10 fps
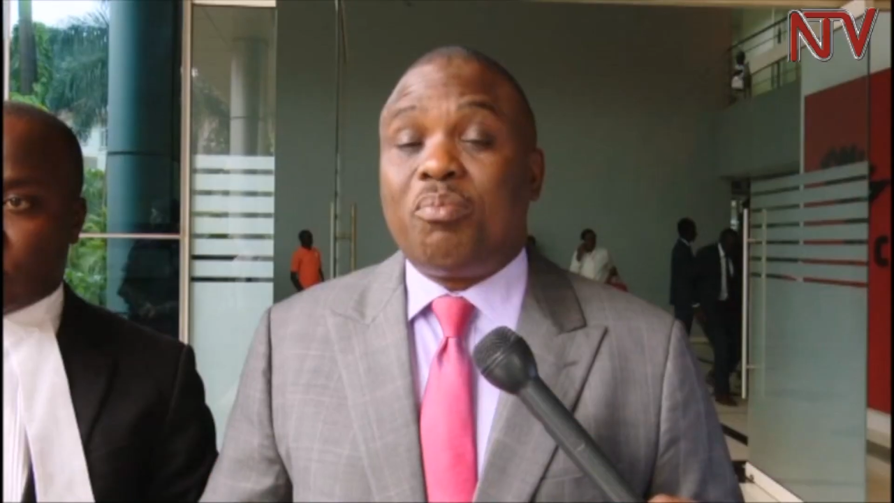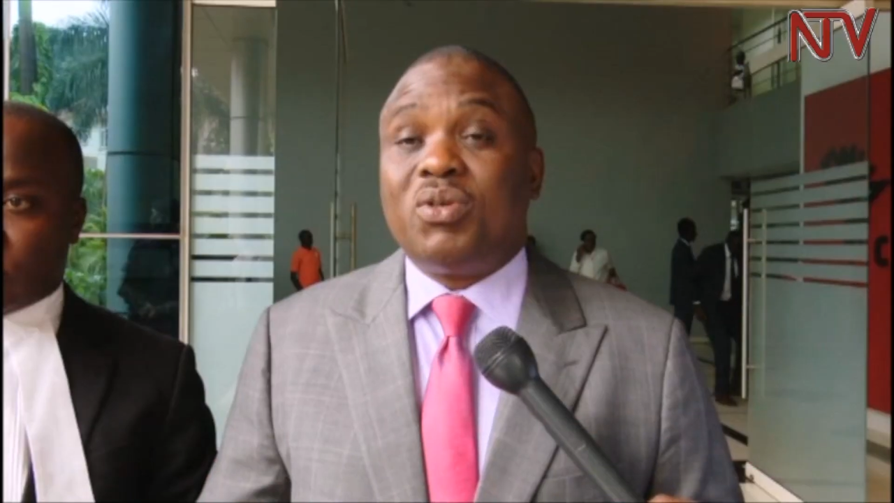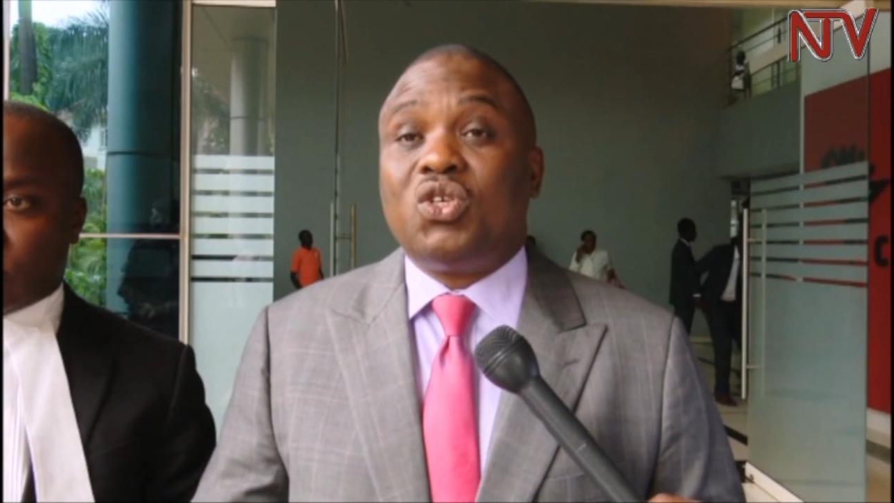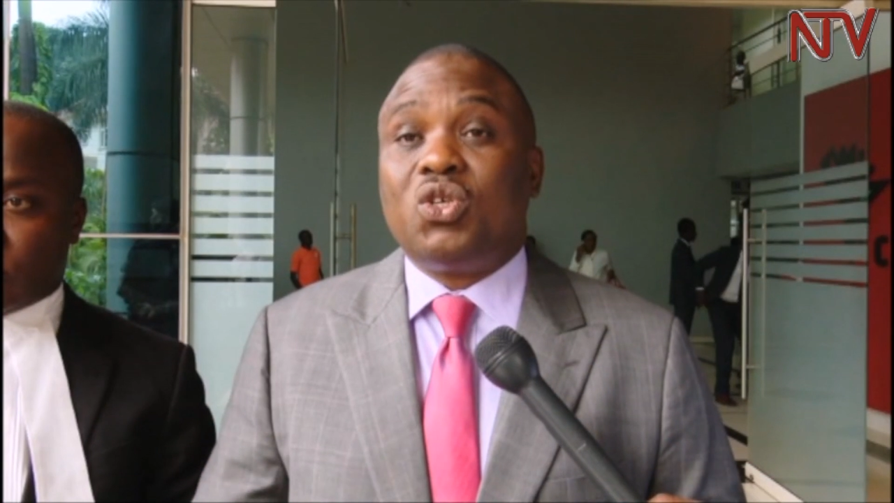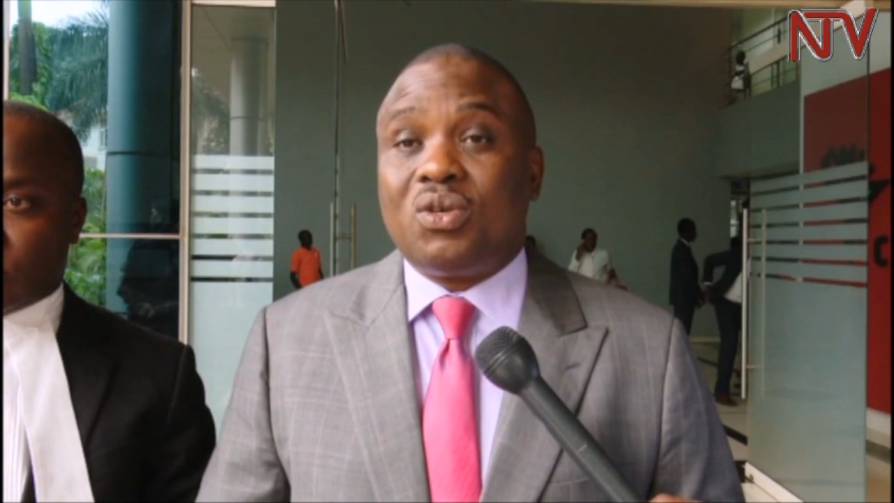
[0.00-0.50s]

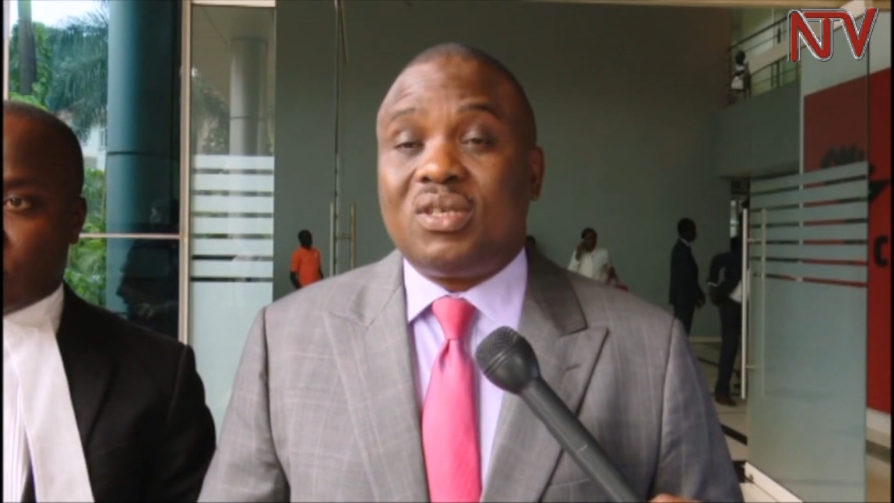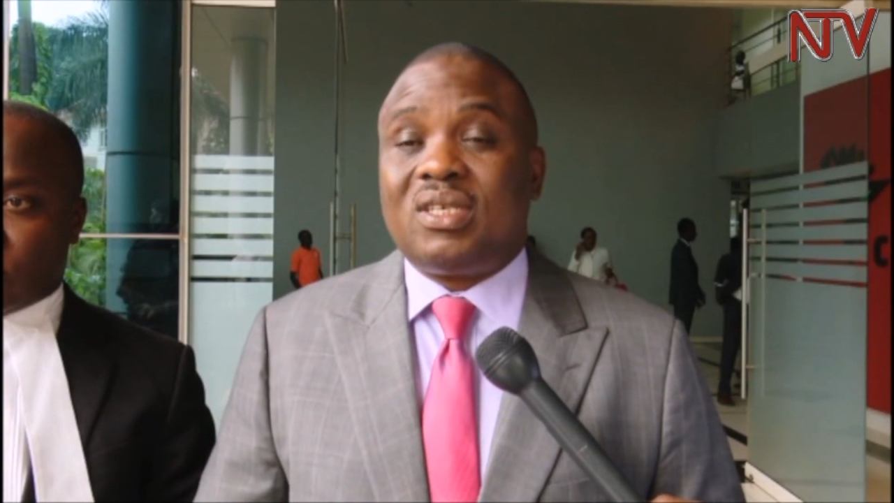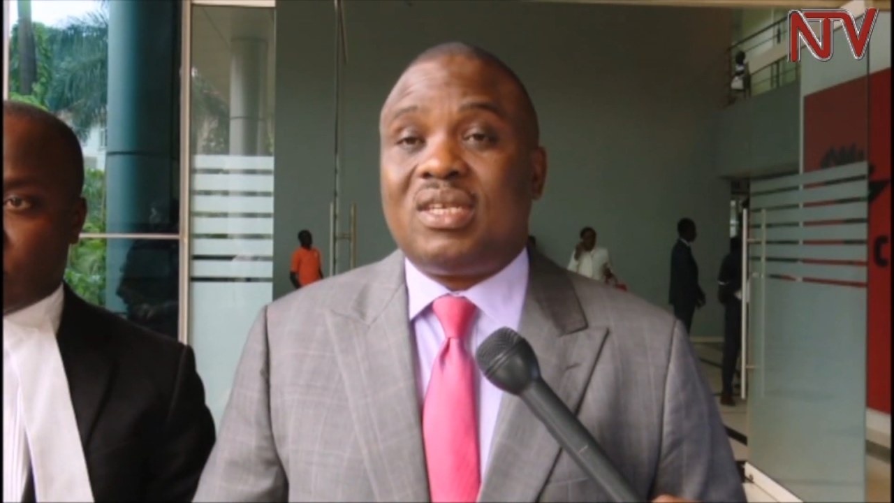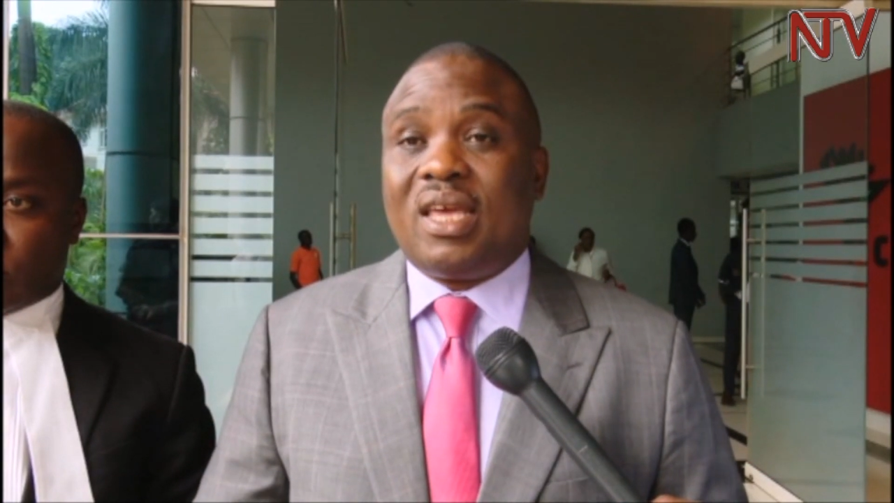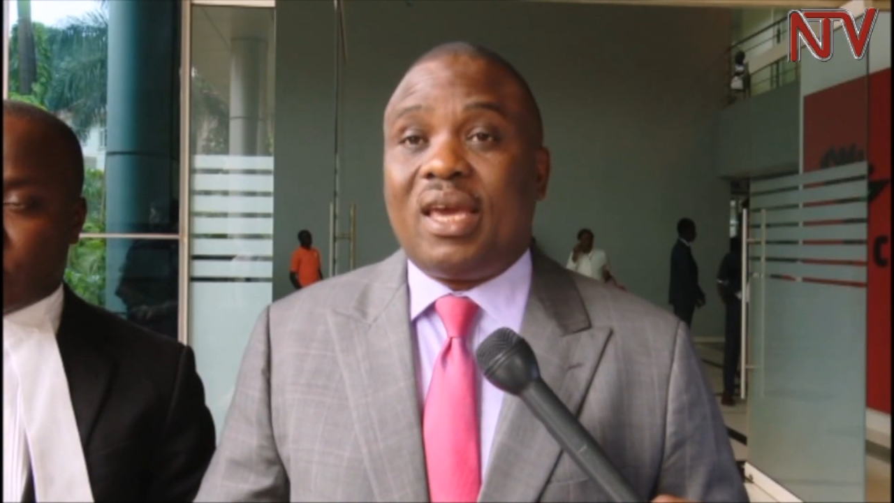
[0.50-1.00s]
positions
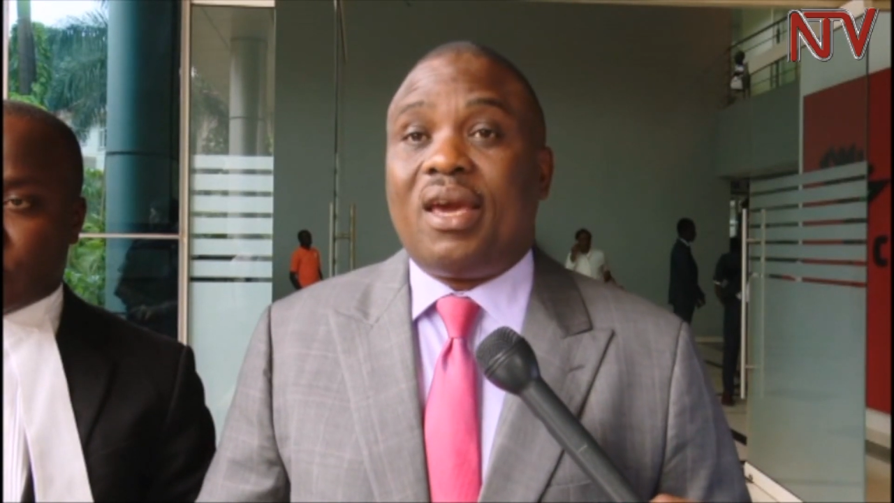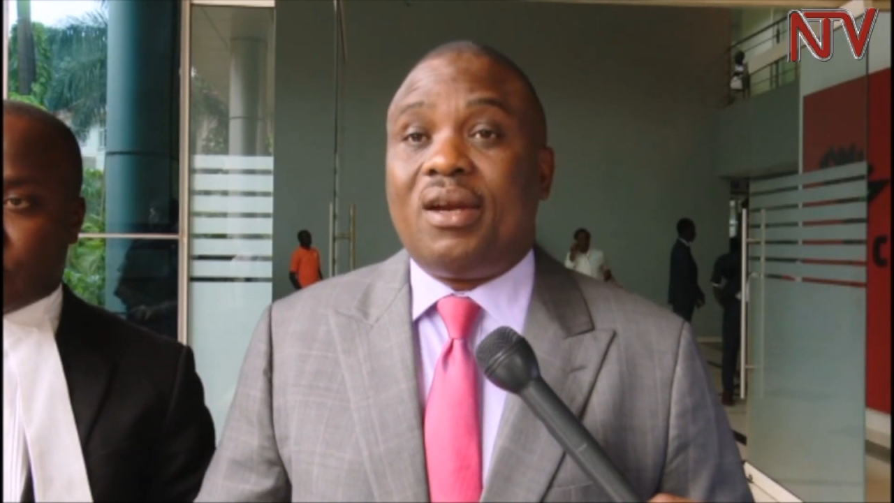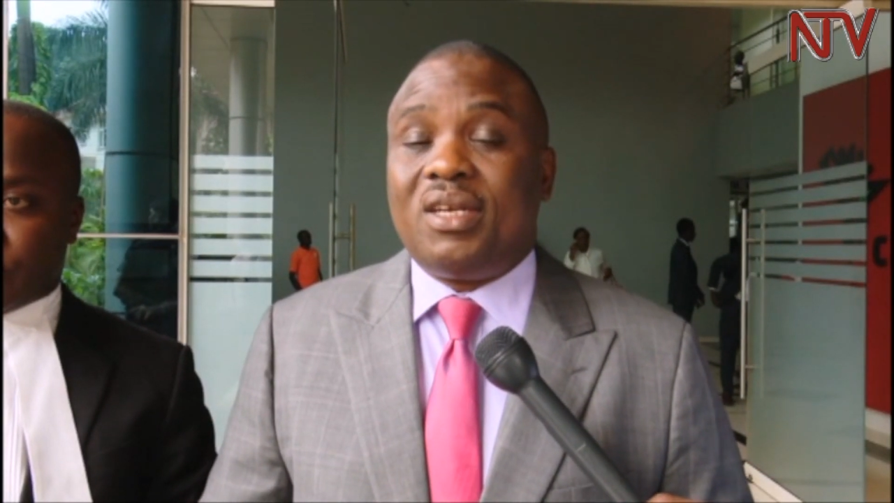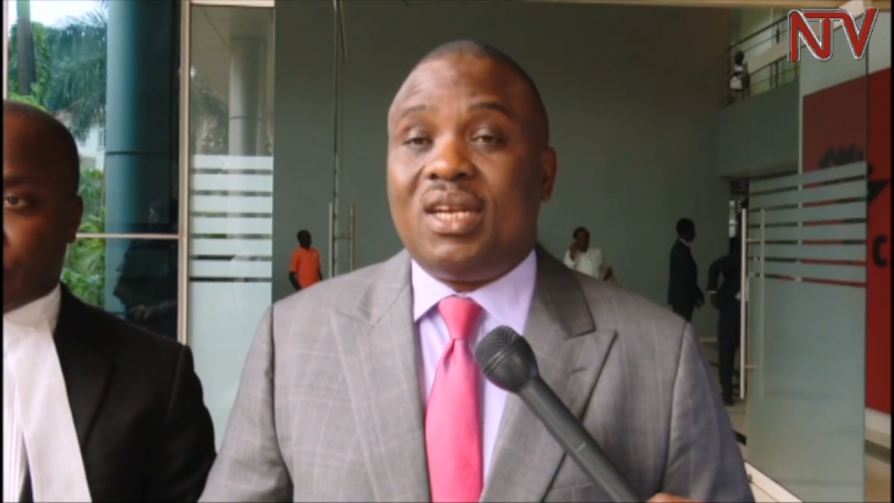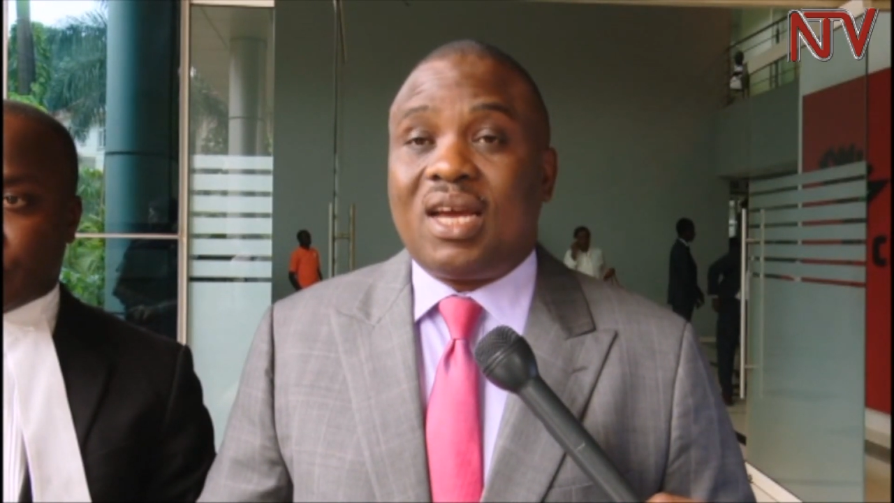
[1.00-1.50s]
they
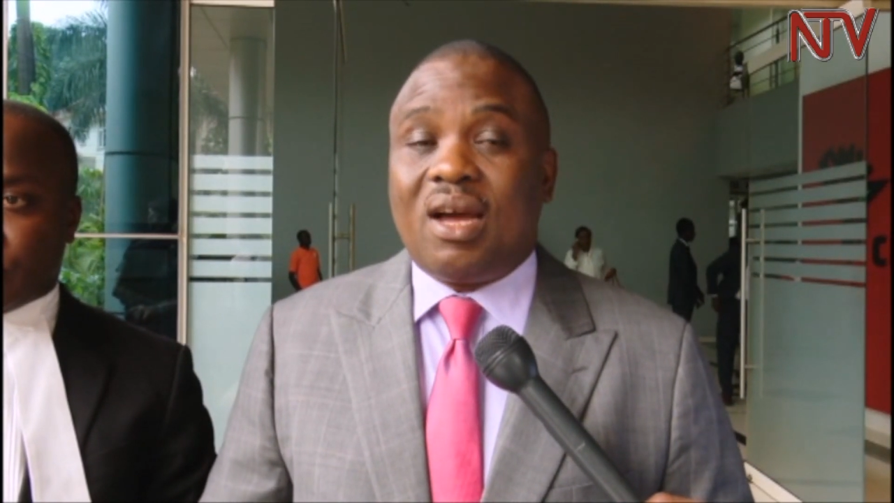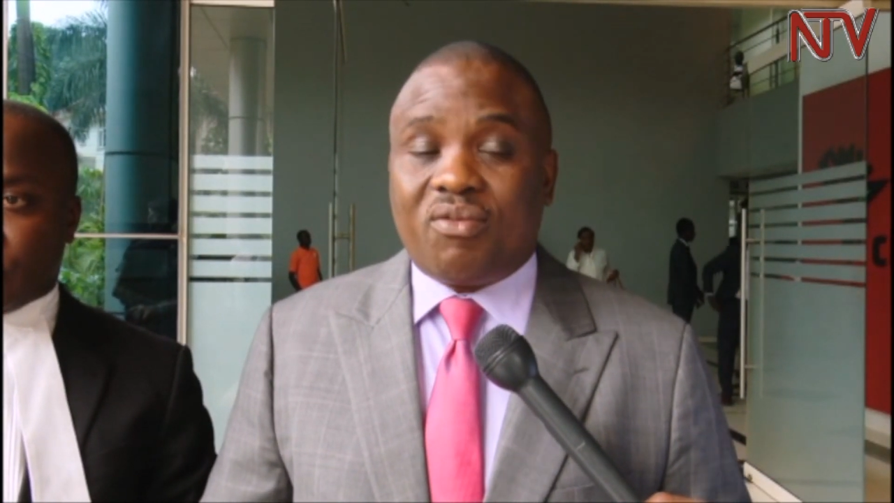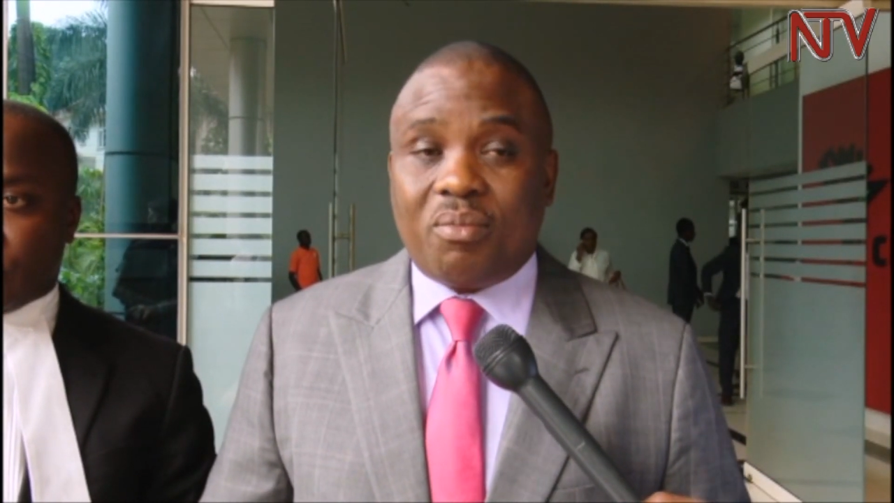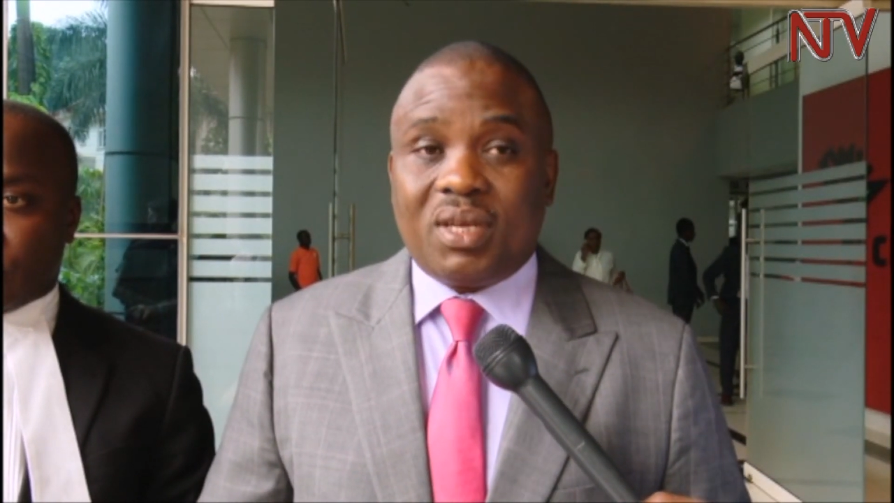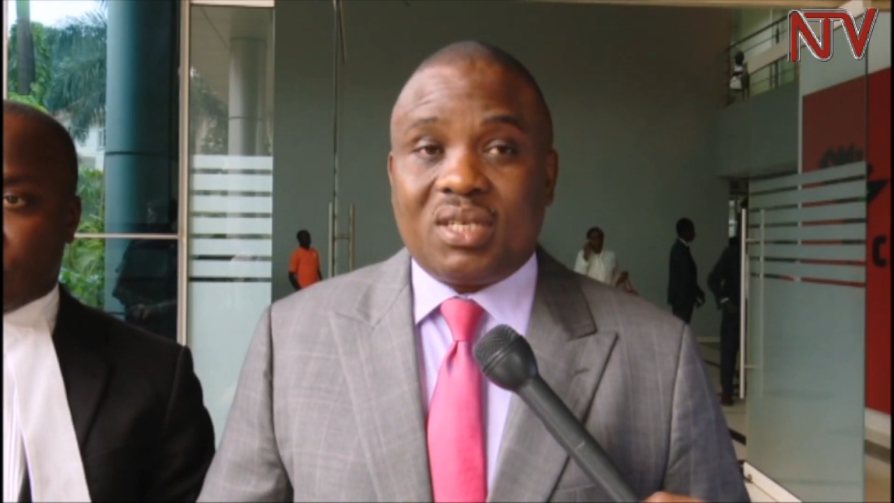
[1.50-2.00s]
held in the
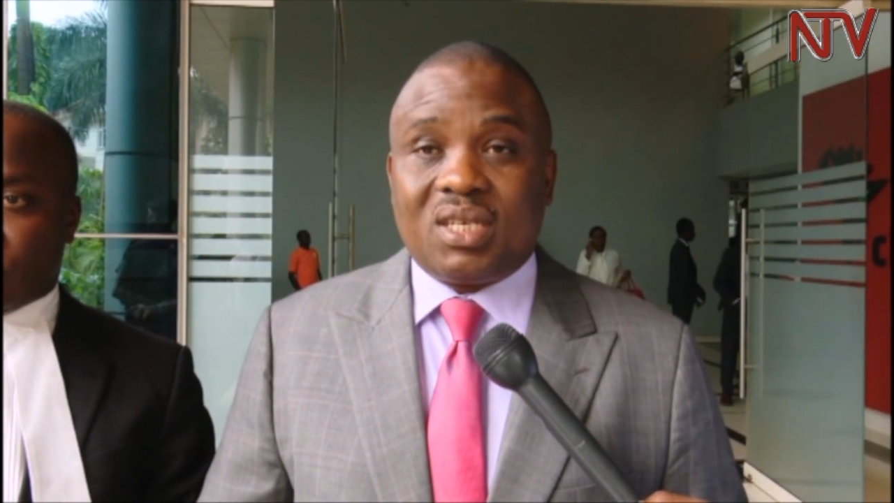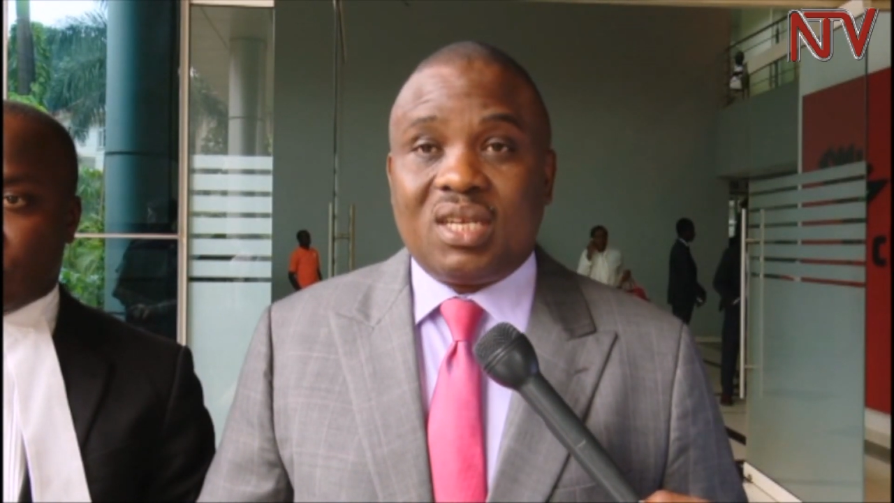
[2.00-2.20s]
government.